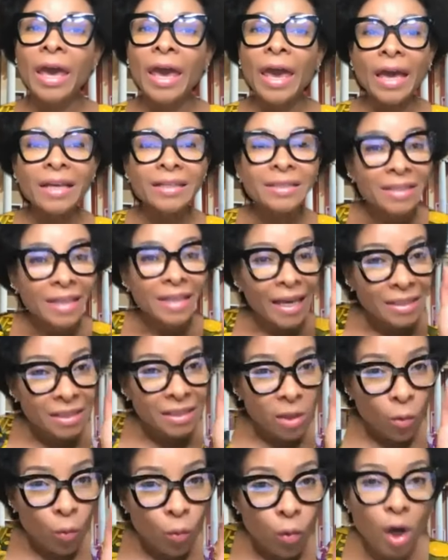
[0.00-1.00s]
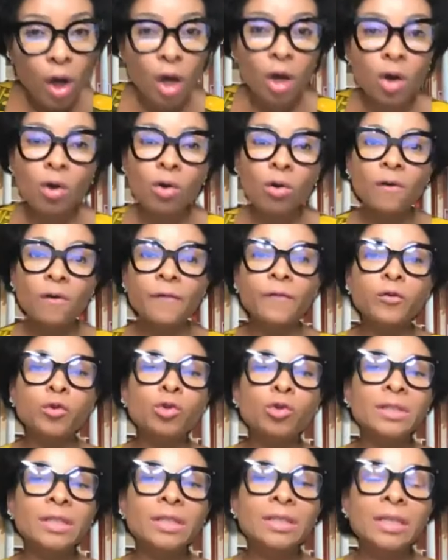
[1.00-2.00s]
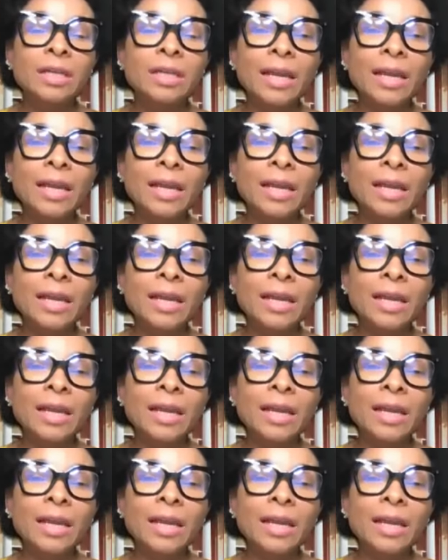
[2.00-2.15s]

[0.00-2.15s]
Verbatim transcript: As, as the work of UCT